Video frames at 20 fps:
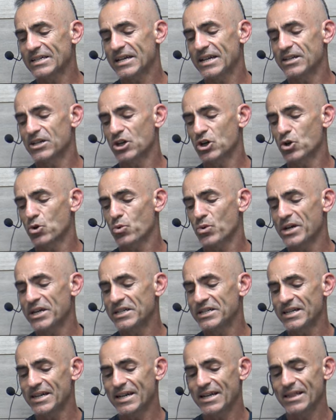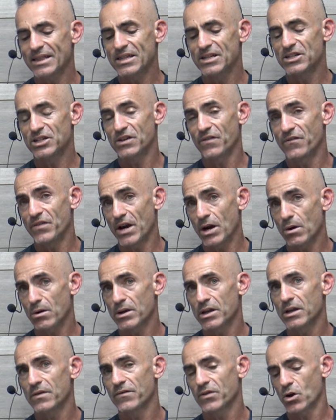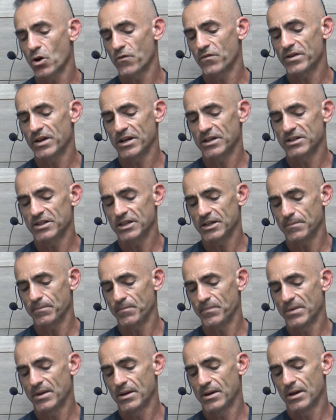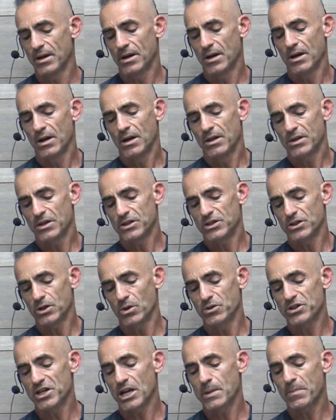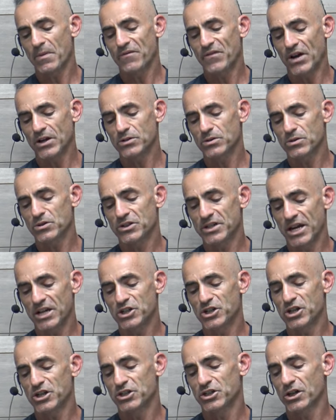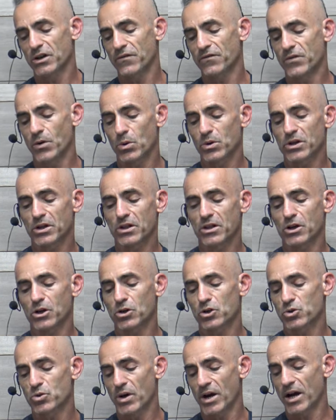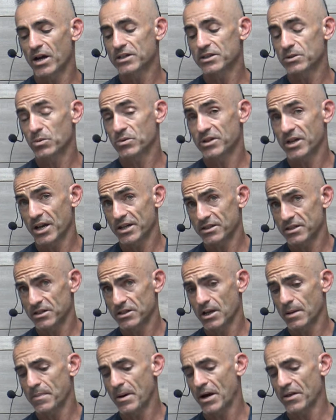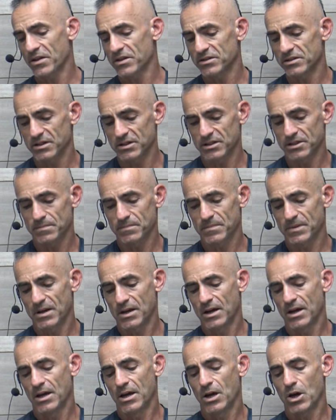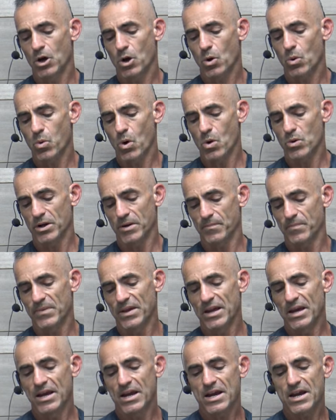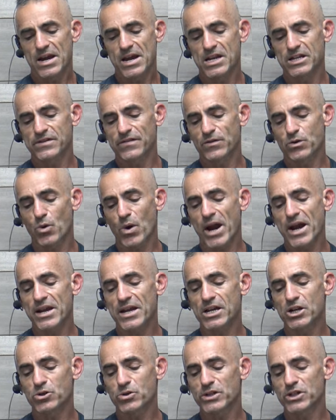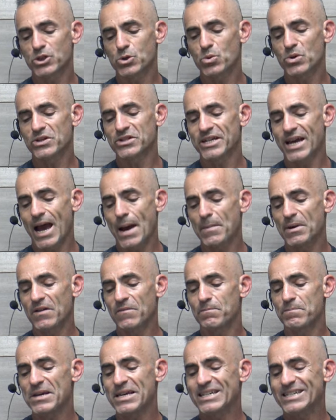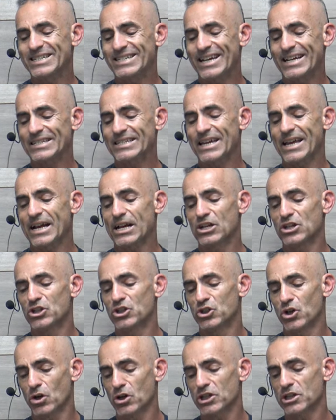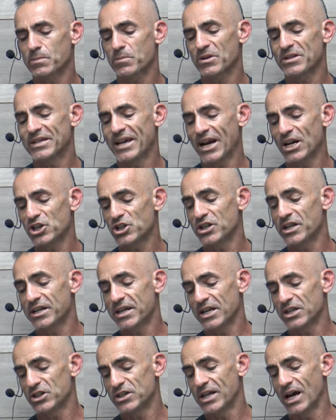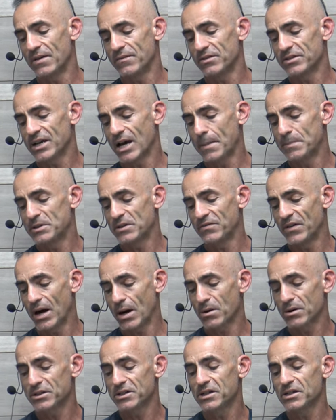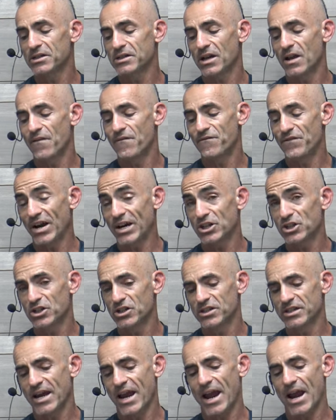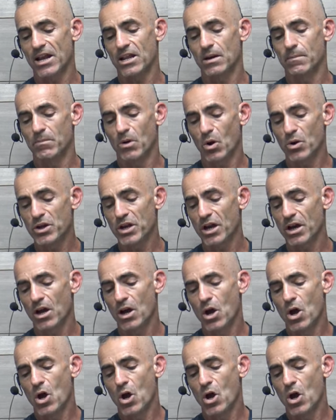in decreasing the severity of COVID-19. The associated professor said she is looking forward to clinical trials that would test this hypothesis. Quoting, "It is of great interest to examine if B6 exerts protection against novel types of viruses, infections, and pneumonia,